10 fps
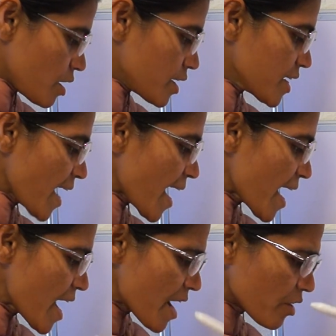
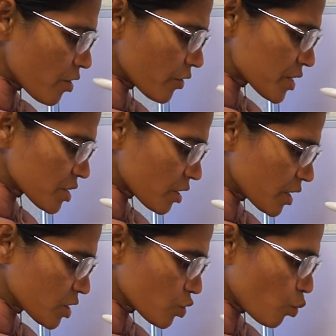narrow region
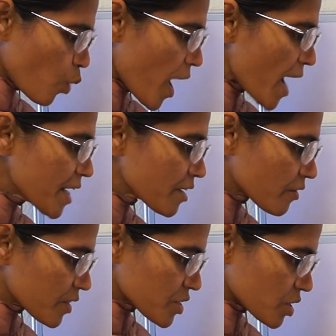into wider
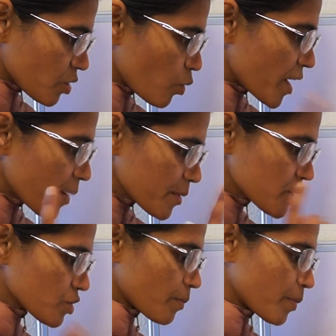region. What happens
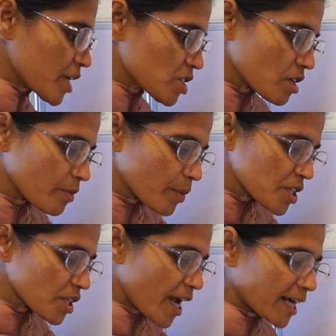to the
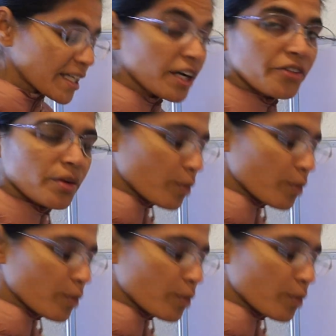pressure acting on the